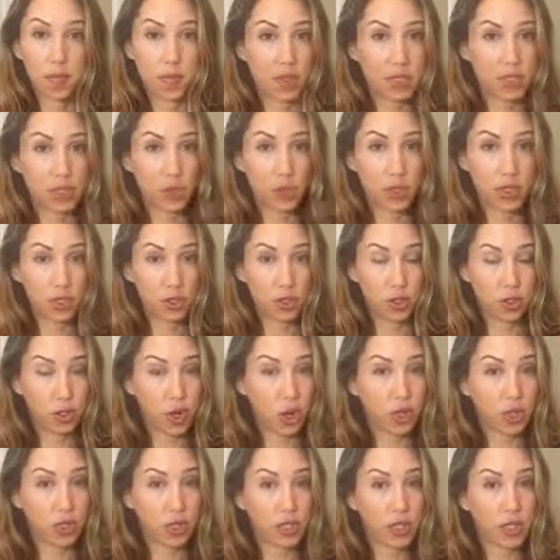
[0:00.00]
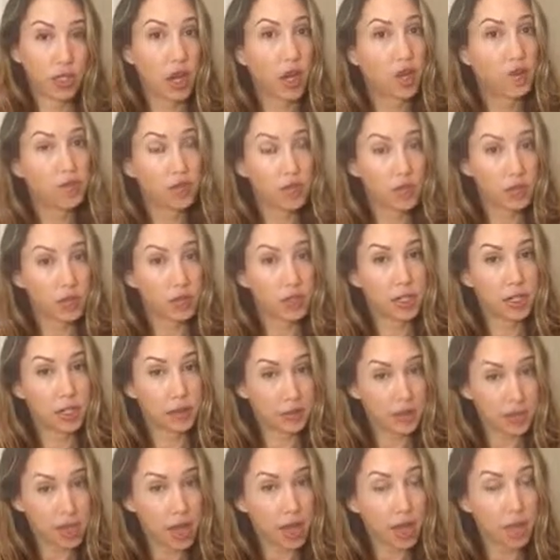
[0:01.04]
My sweet little darling got very
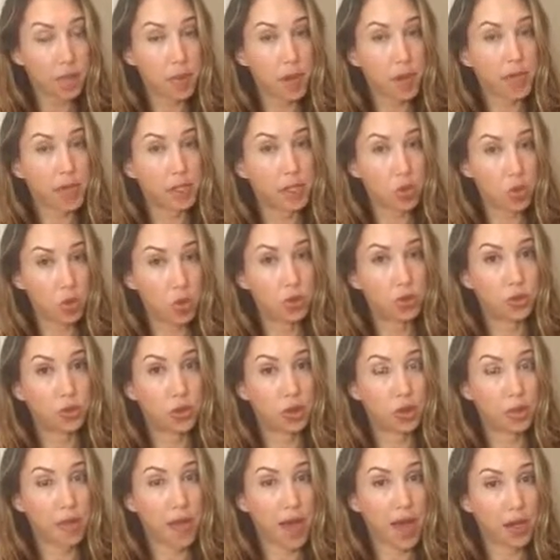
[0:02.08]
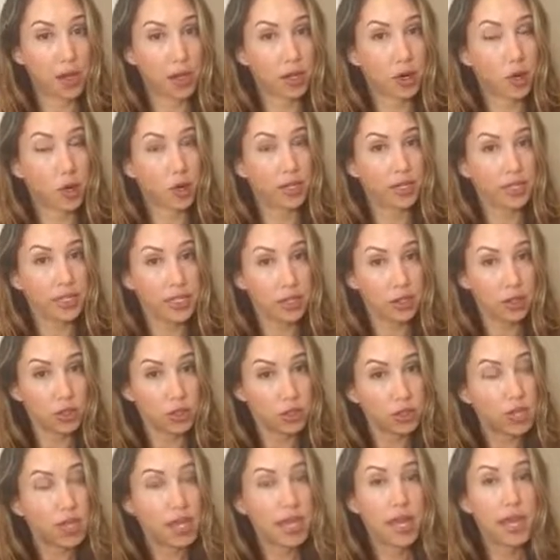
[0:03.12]
upset by this whole traumatic
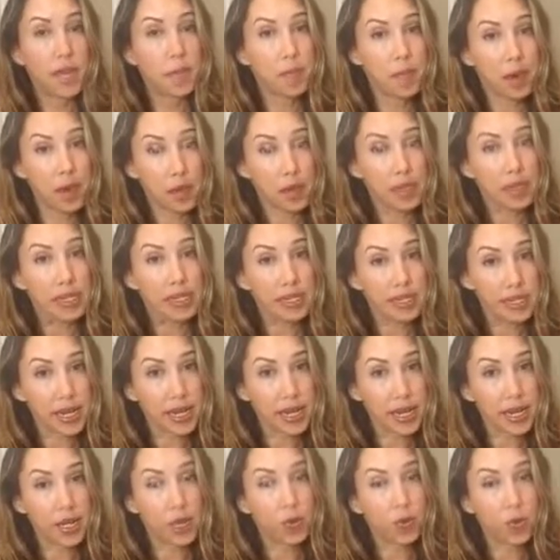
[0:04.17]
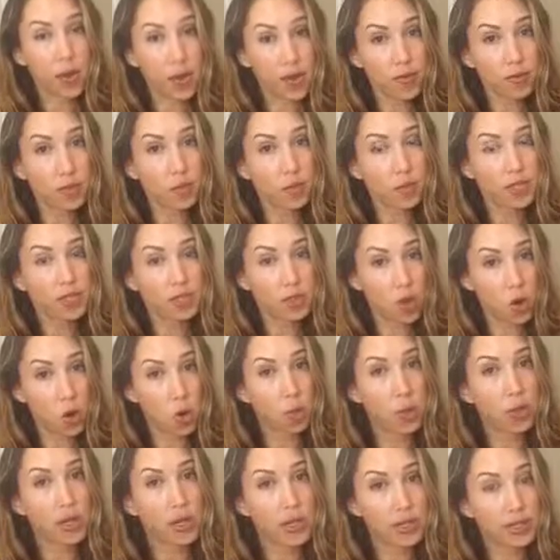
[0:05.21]
ordeal and by being taken away from his
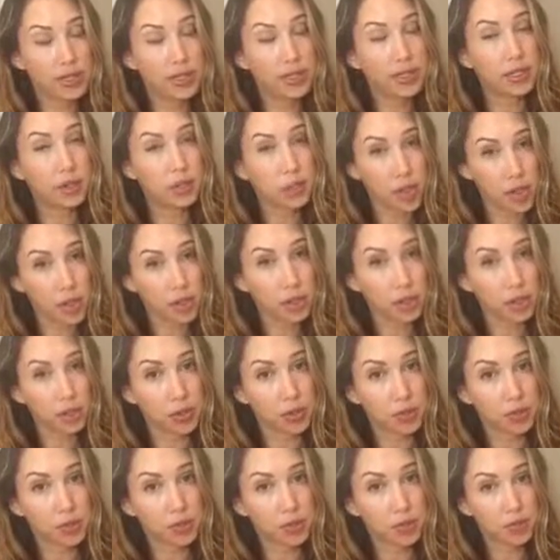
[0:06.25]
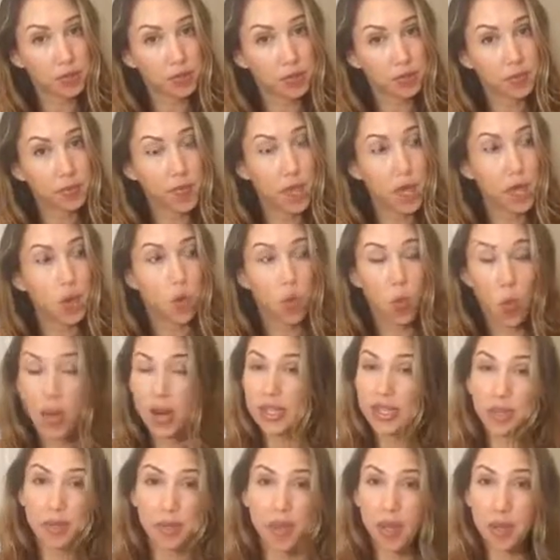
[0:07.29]
home and his dear mother. What
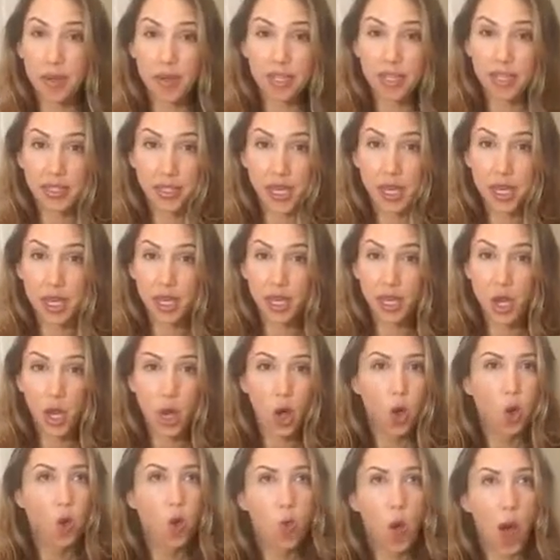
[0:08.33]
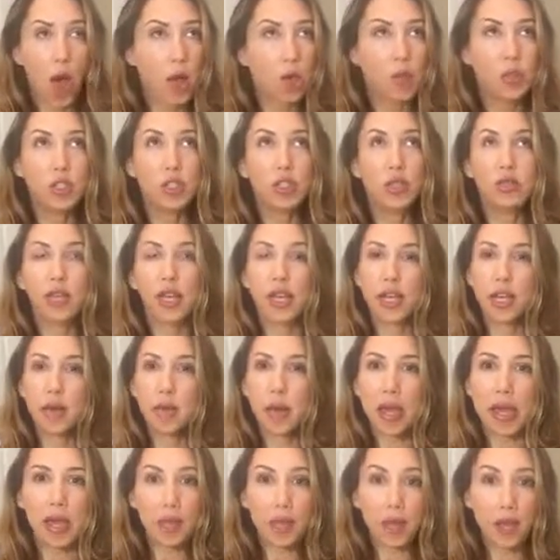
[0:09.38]
is the baby to think? Why would you take a
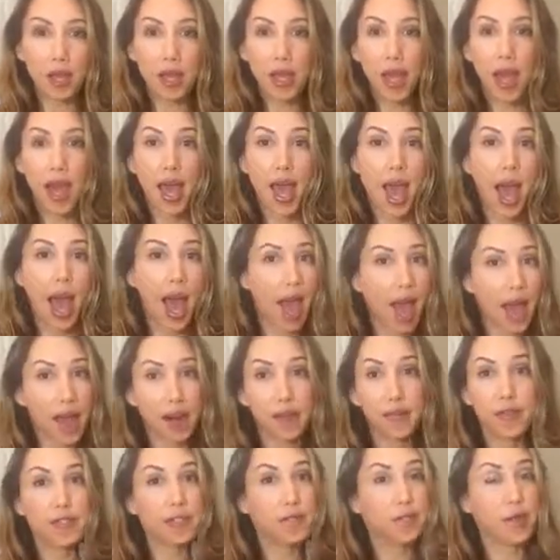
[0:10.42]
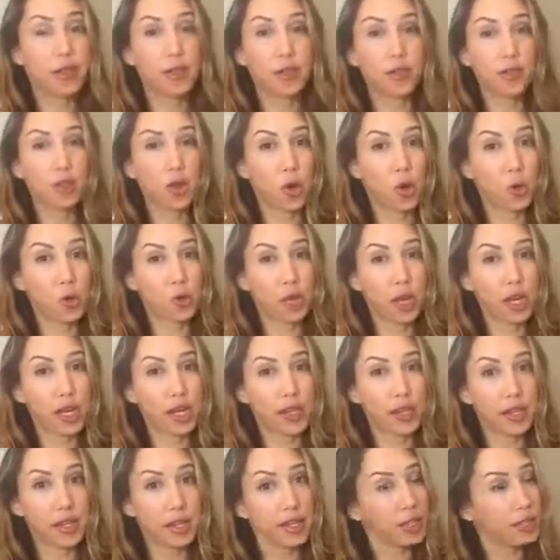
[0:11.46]
baby out of his mother's home
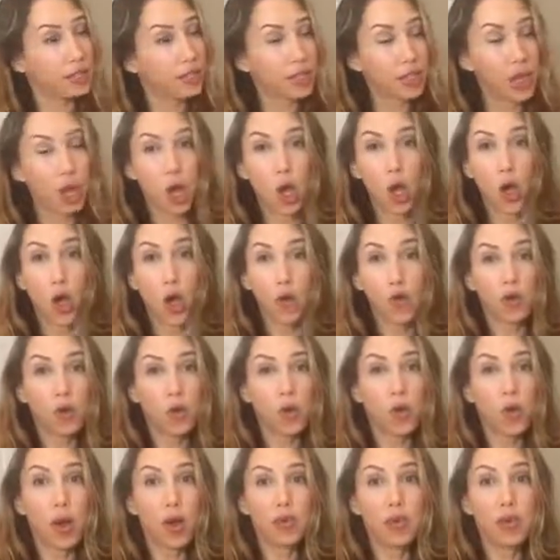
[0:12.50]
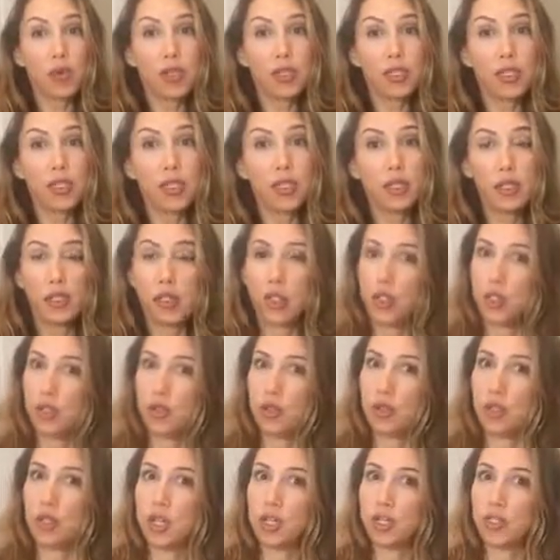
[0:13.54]
like this? For what reason?
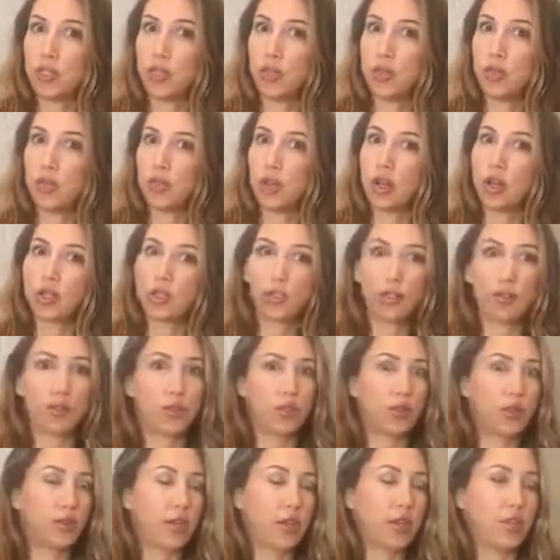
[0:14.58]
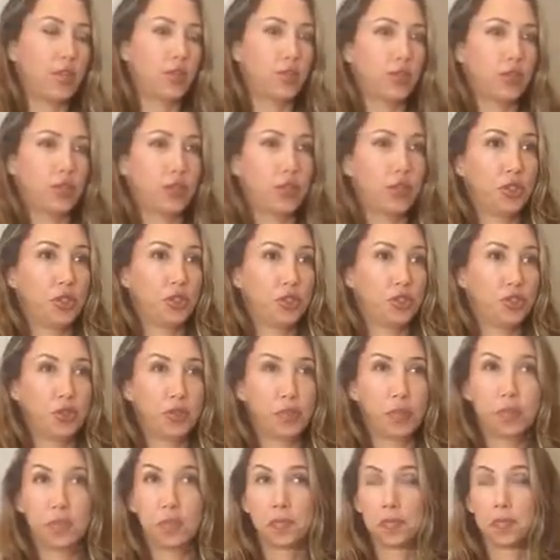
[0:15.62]
Who does no drugs? Who's no danger to her
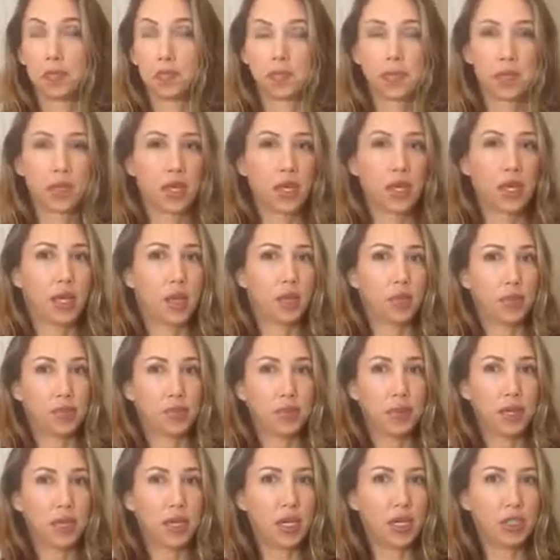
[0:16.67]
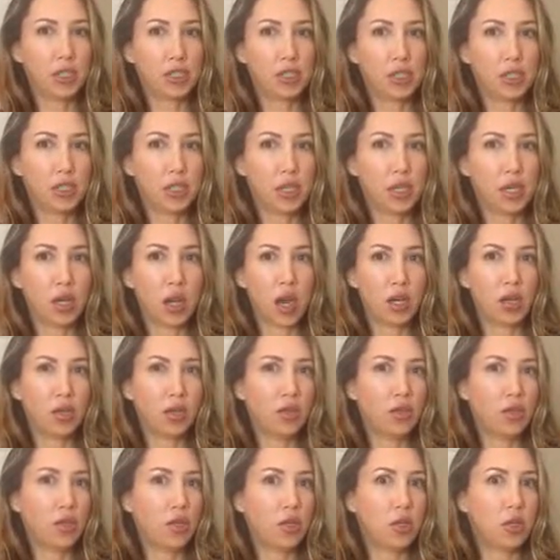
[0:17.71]
children? Because she got
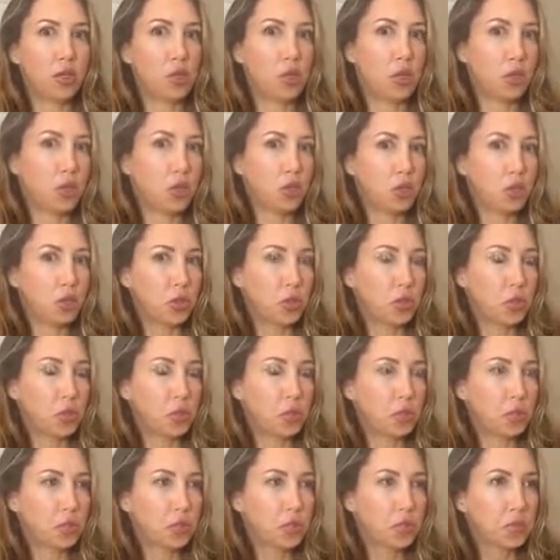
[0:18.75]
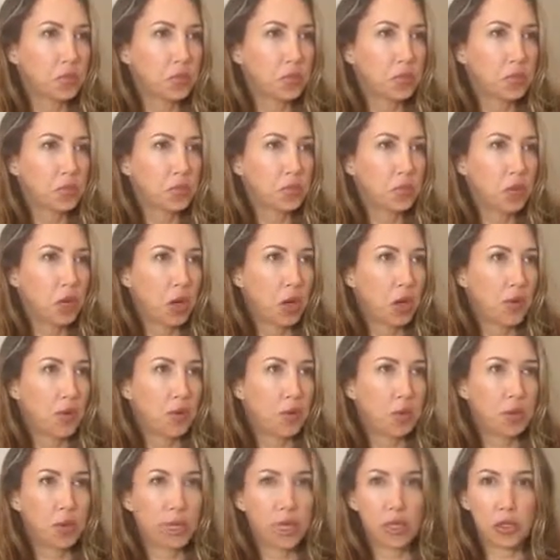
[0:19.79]
a little emotional
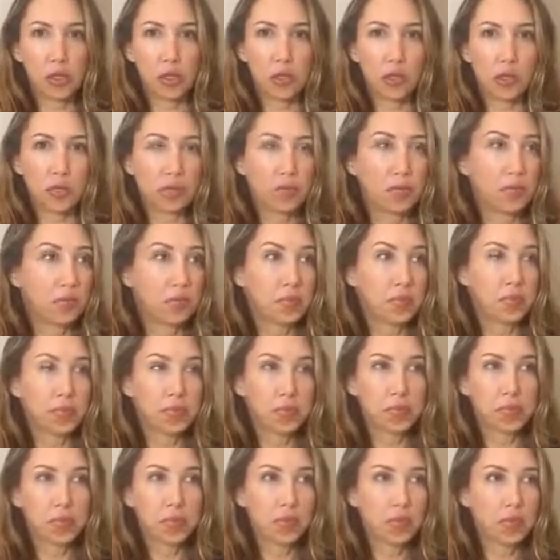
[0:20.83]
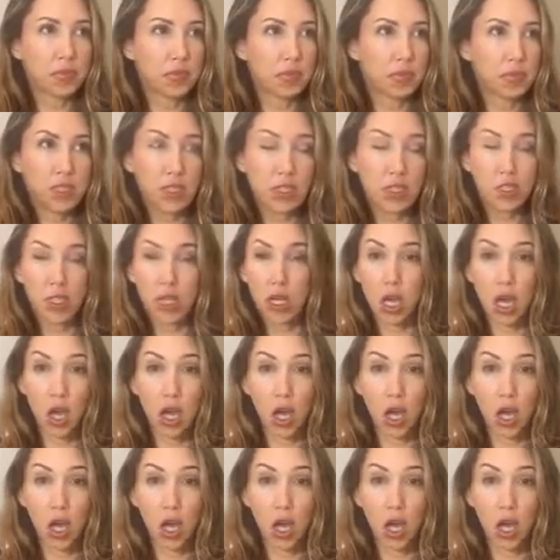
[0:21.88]
over a man who did